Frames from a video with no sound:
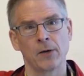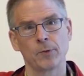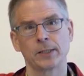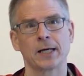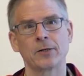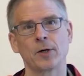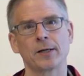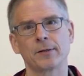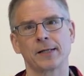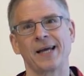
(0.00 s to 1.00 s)
We're trying to
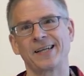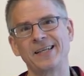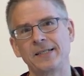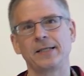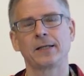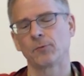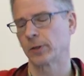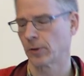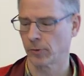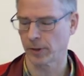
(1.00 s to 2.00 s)
understand in detail
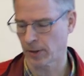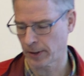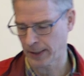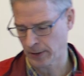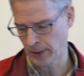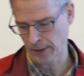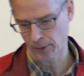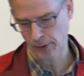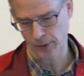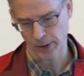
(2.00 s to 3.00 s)
what goes on under
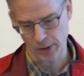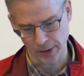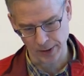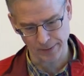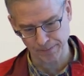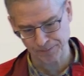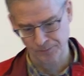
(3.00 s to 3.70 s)
those conditions.